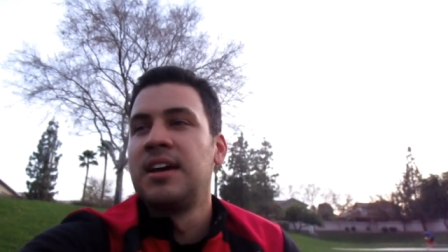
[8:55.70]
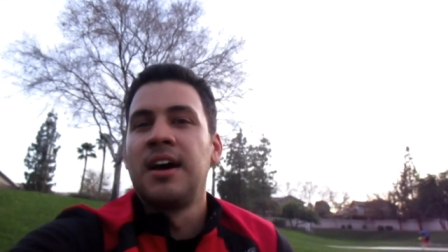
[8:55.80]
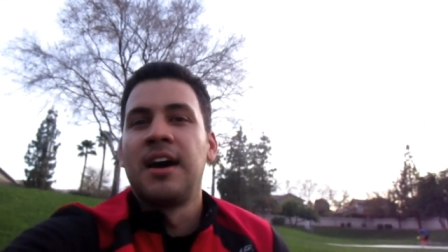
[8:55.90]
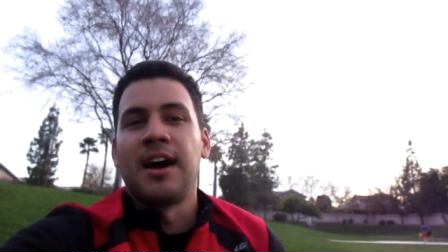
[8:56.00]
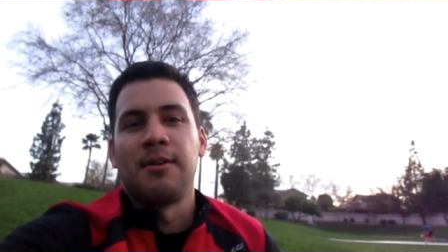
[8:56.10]

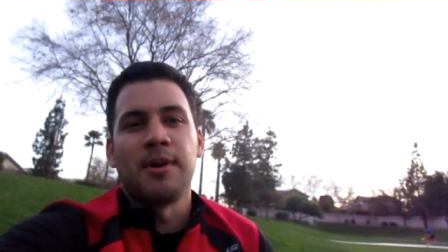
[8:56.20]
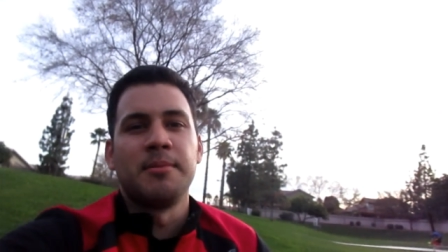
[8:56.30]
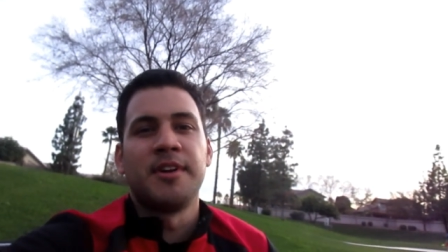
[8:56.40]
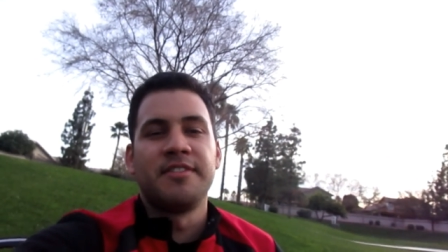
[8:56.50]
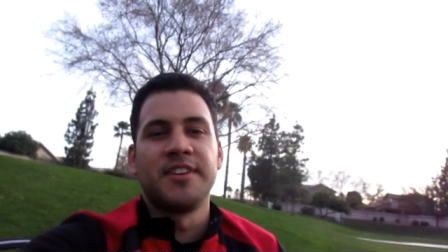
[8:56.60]
All right, well, I'm
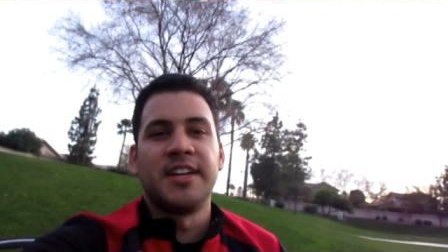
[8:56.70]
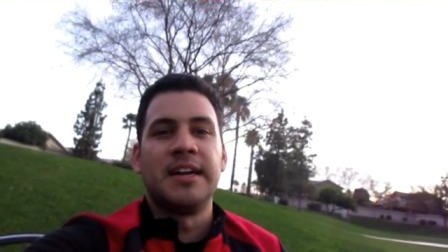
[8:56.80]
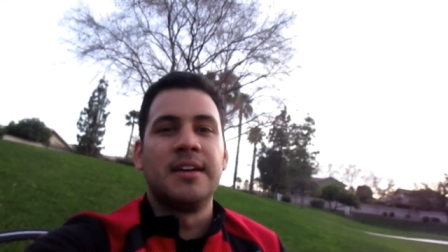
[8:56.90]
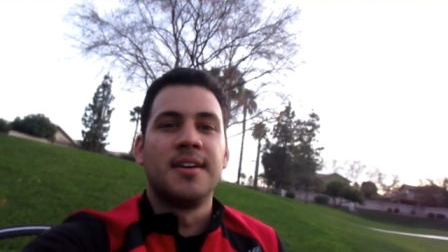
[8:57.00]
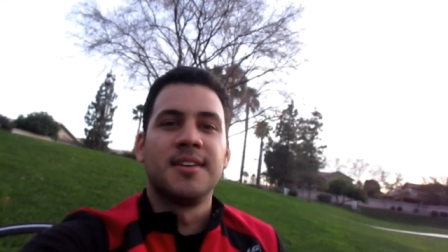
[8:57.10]
ready for dinner.
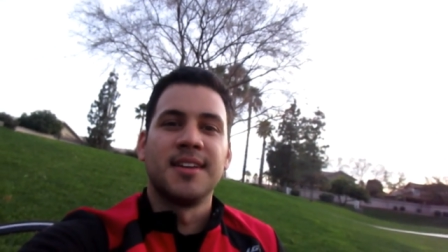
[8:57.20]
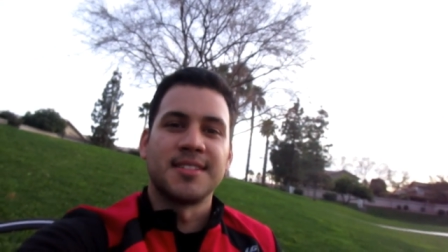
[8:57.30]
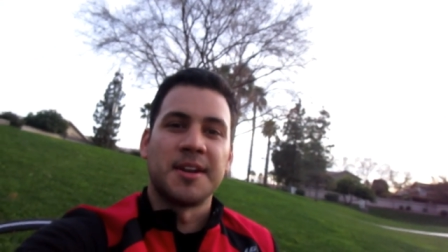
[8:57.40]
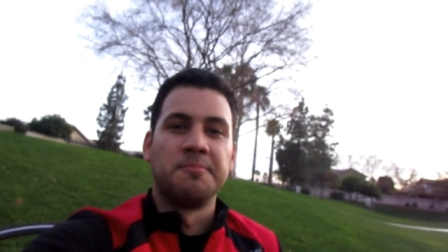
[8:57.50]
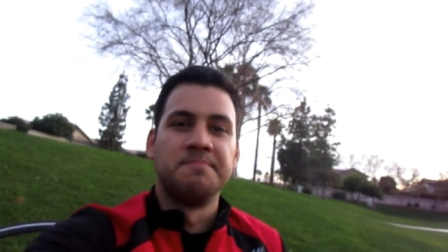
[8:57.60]
Let's
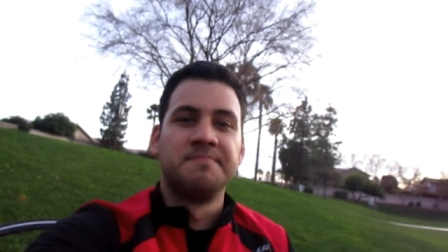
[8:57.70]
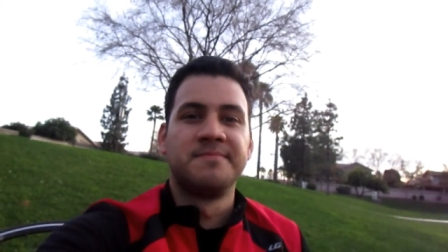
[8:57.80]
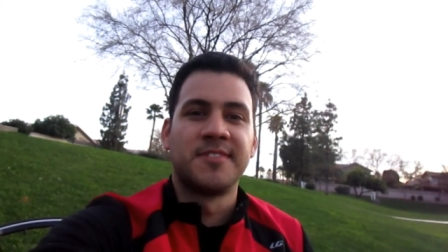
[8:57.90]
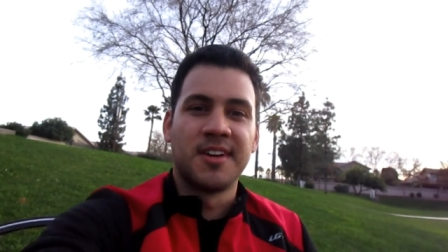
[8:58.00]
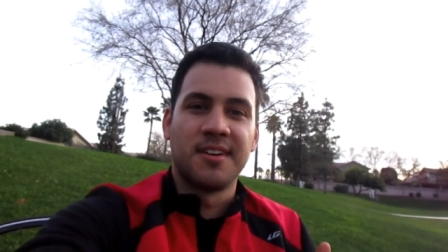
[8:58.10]
get home.
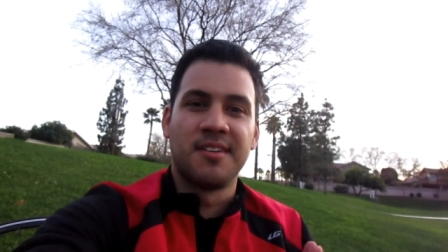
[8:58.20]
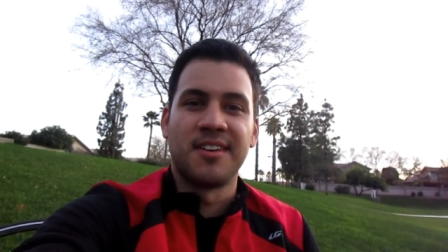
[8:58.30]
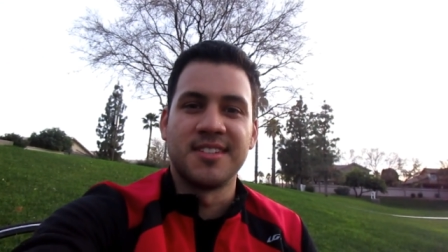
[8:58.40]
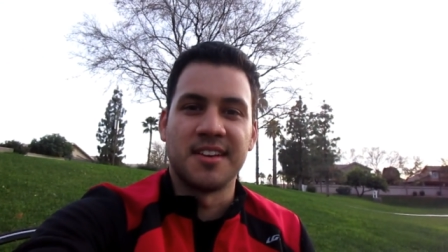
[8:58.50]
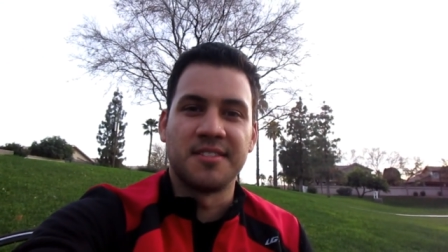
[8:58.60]

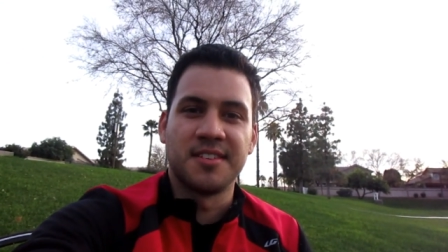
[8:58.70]
Ride safe.